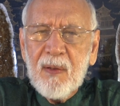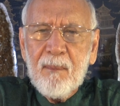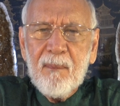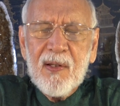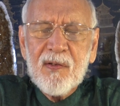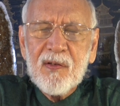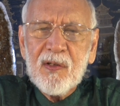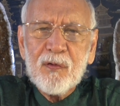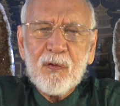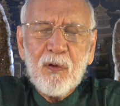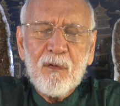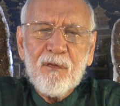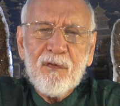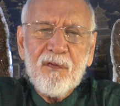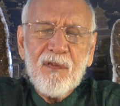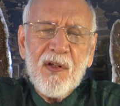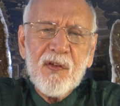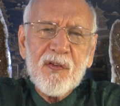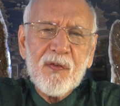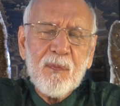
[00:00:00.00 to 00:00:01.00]
a message on
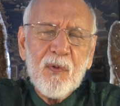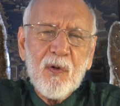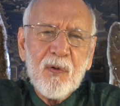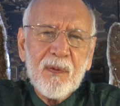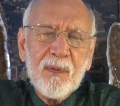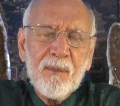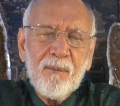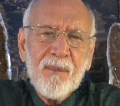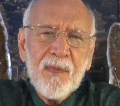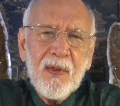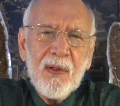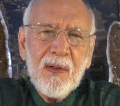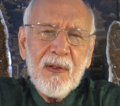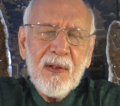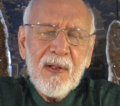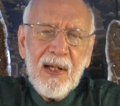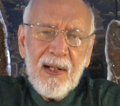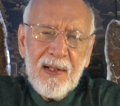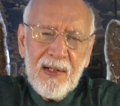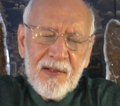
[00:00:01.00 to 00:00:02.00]
Facebook,
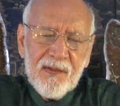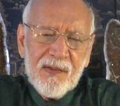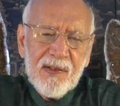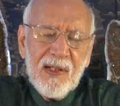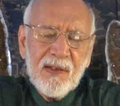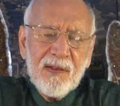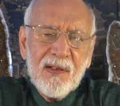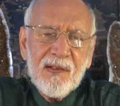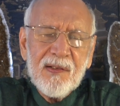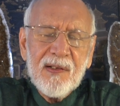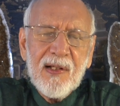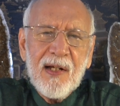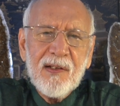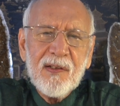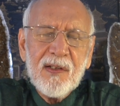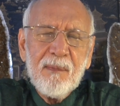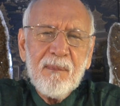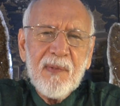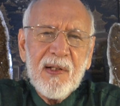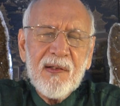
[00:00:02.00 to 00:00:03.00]
and let's get this
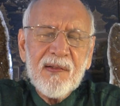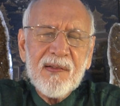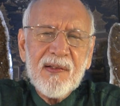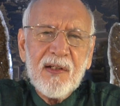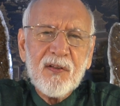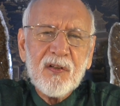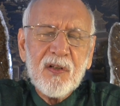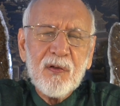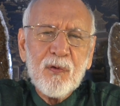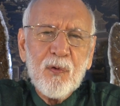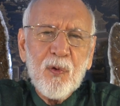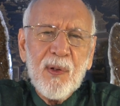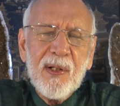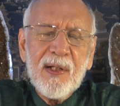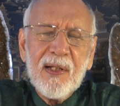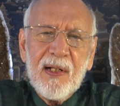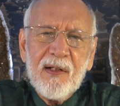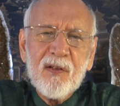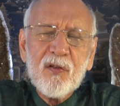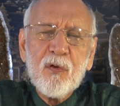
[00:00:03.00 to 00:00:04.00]
90-minute session
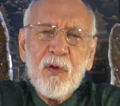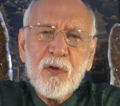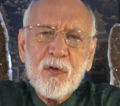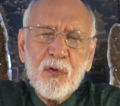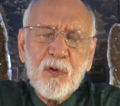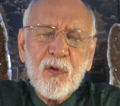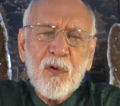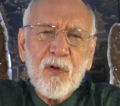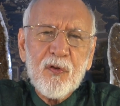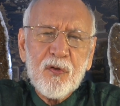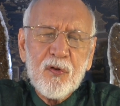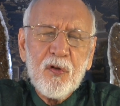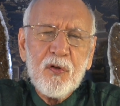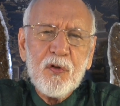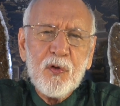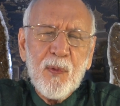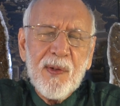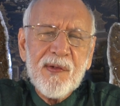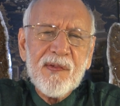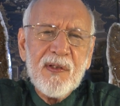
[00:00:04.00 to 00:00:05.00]
going, and it's going to cost
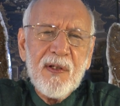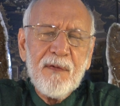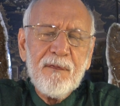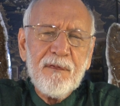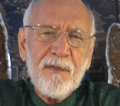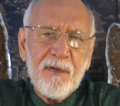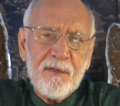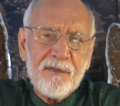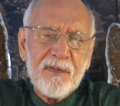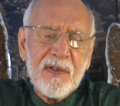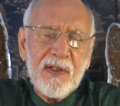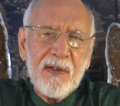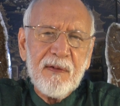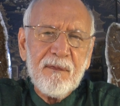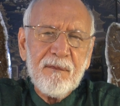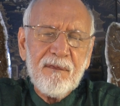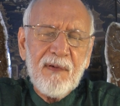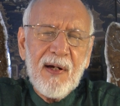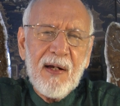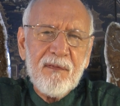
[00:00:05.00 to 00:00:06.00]
you
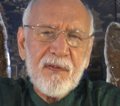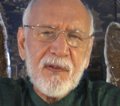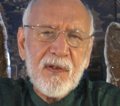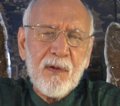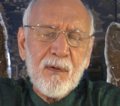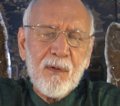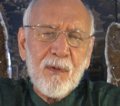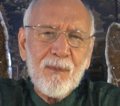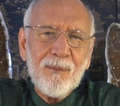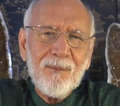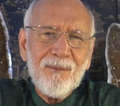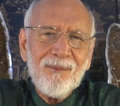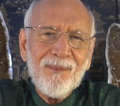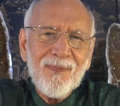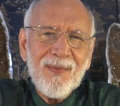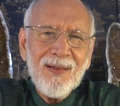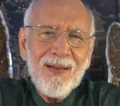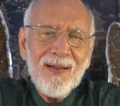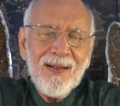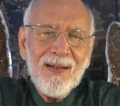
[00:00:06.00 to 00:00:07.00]
$50.
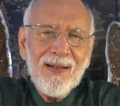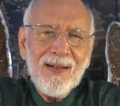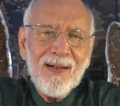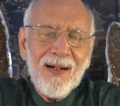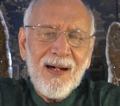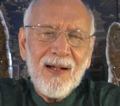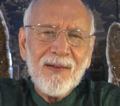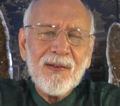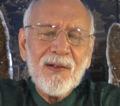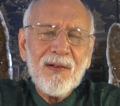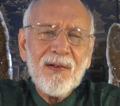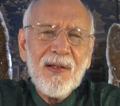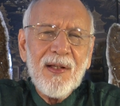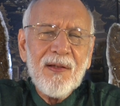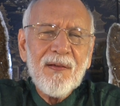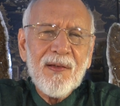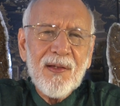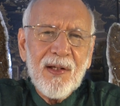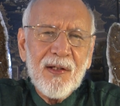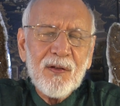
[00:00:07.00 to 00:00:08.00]
Until
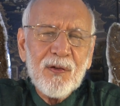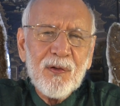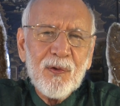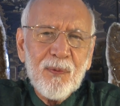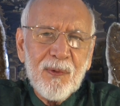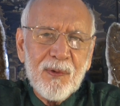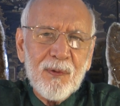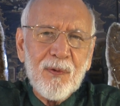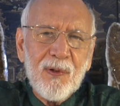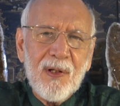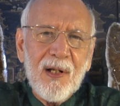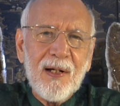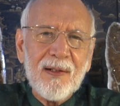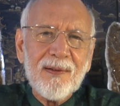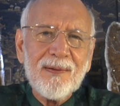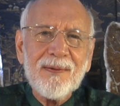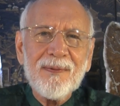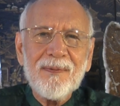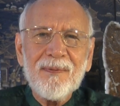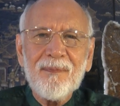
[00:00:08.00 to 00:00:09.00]
then, thank you and good
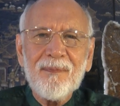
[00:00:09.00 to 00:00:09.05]
luck.